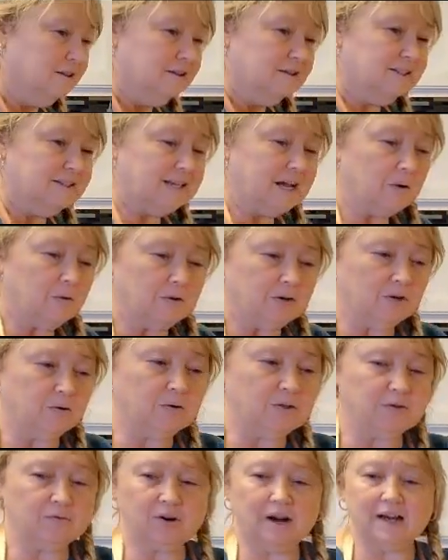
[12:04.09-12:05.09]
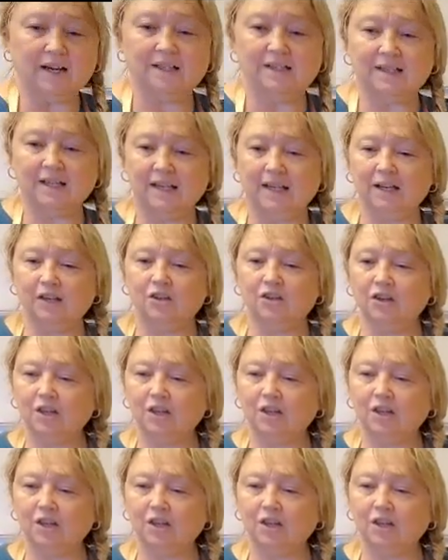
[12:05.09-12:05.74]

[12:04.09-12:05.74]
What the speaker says: Sourdough is rising,